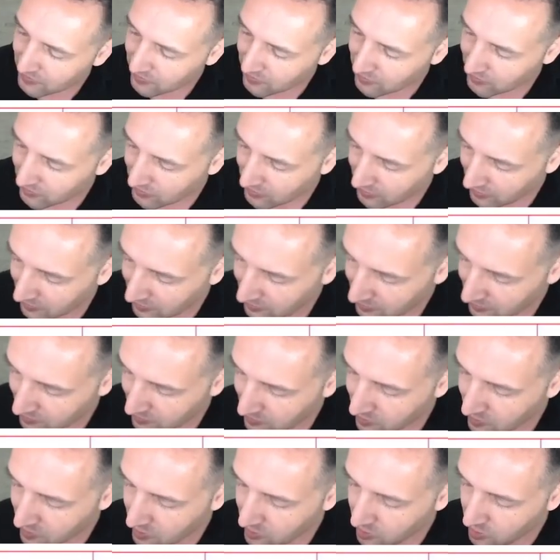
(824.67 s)
Okay,
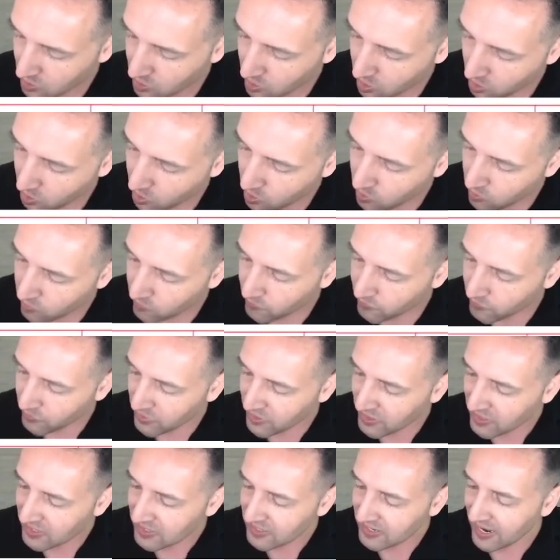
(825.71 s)
go.
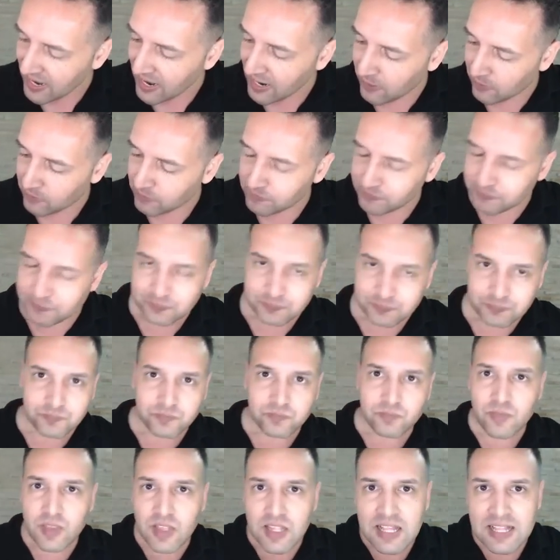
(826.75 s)
Now,
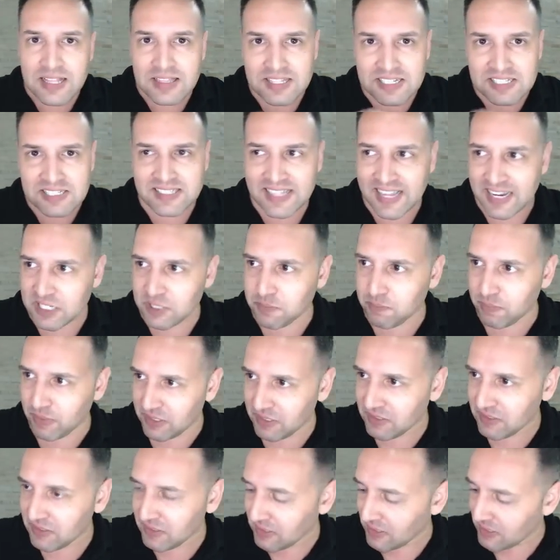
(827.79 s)
this next
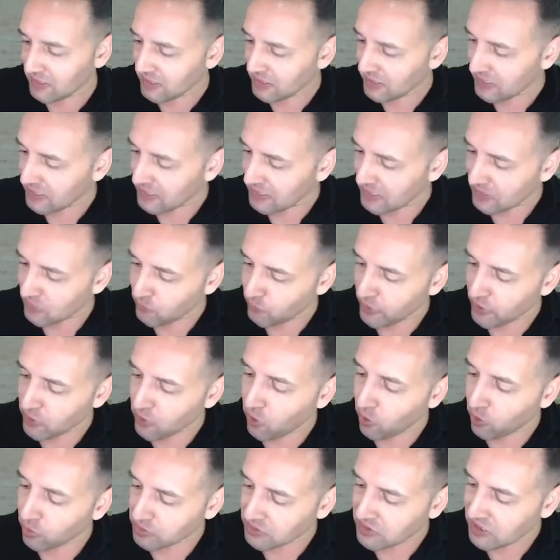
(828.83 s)
bit we
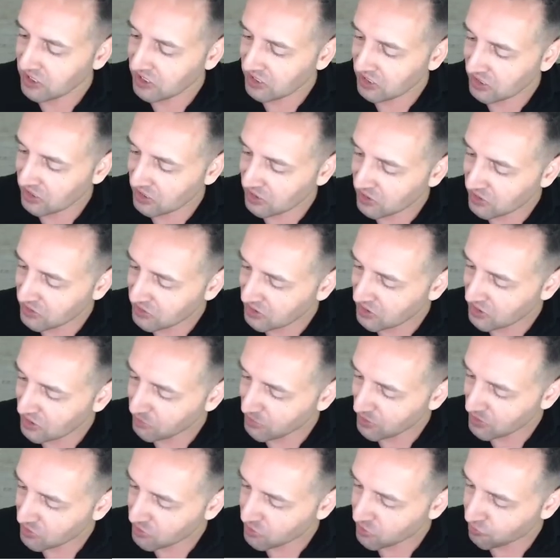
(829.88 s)
call ti. Ti
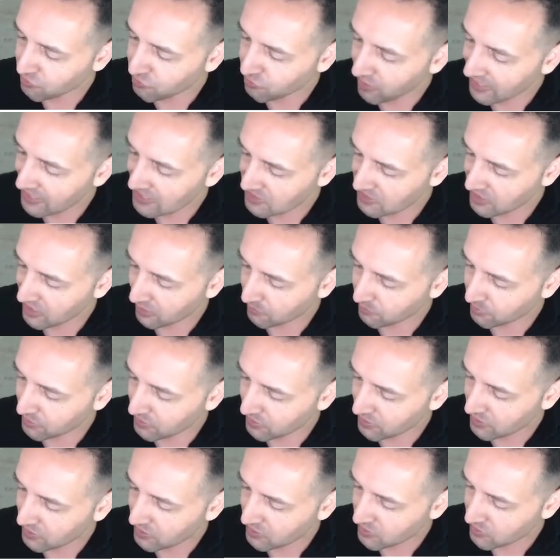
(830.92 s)
means to rise up.
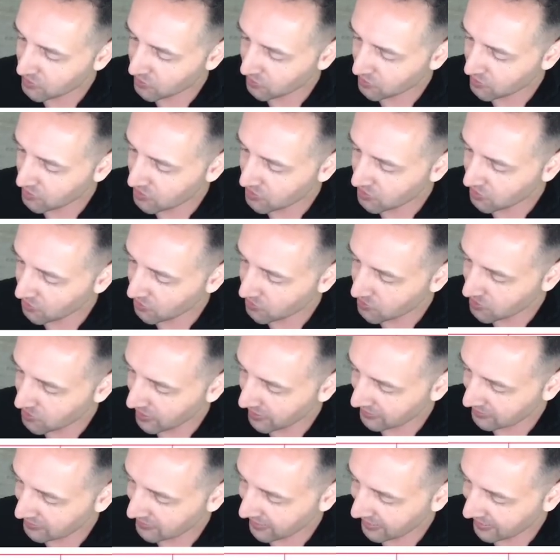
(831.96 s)
So this goes
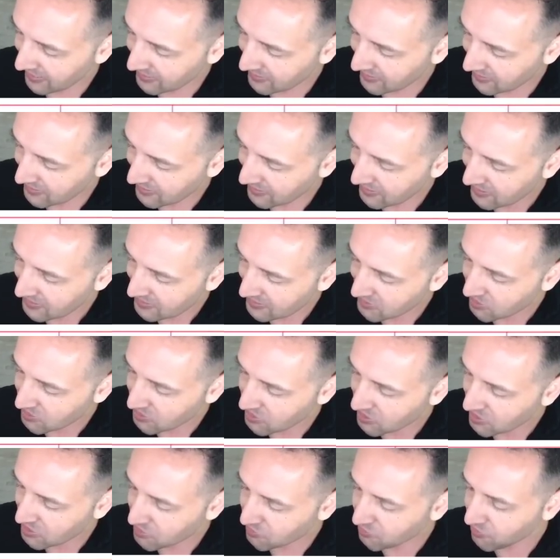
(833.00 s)
like that. You can
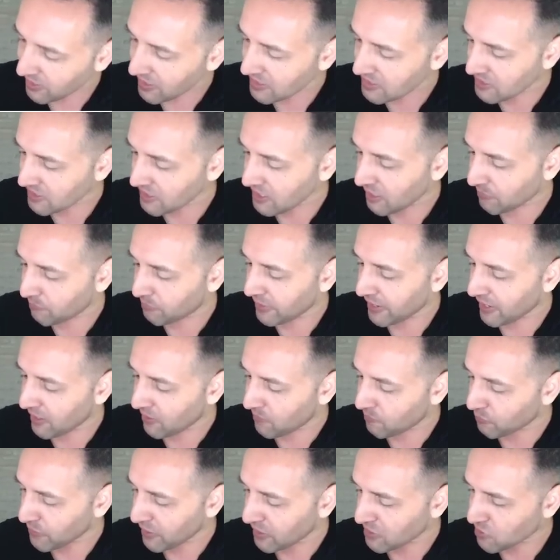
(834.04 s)
see it's rising up.
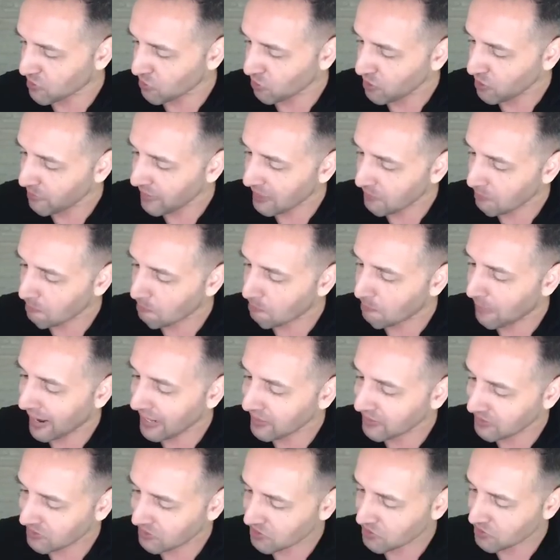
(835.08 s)
Now, it's all about
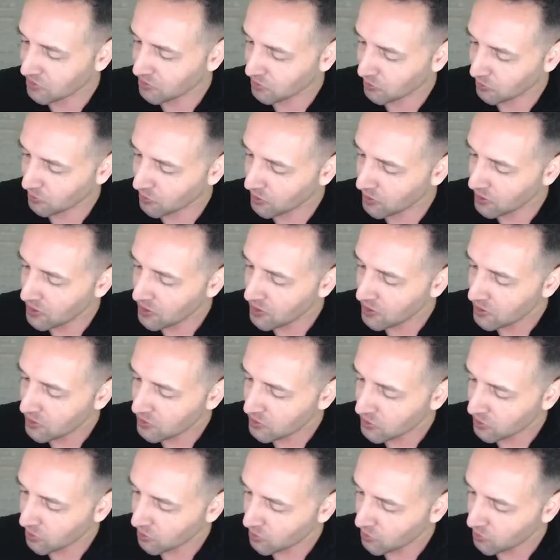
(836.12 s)
balance too.
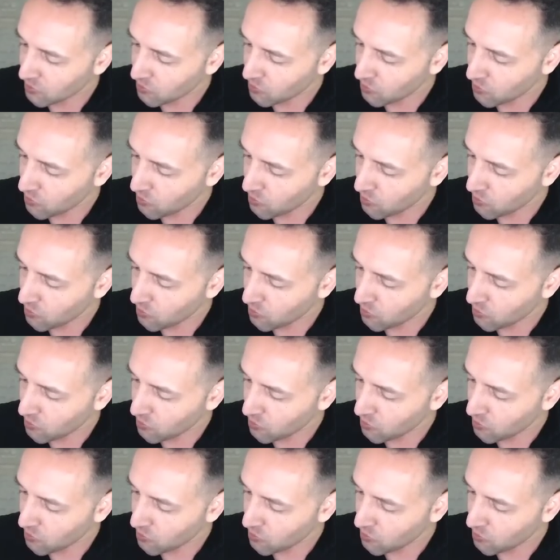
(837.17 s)
So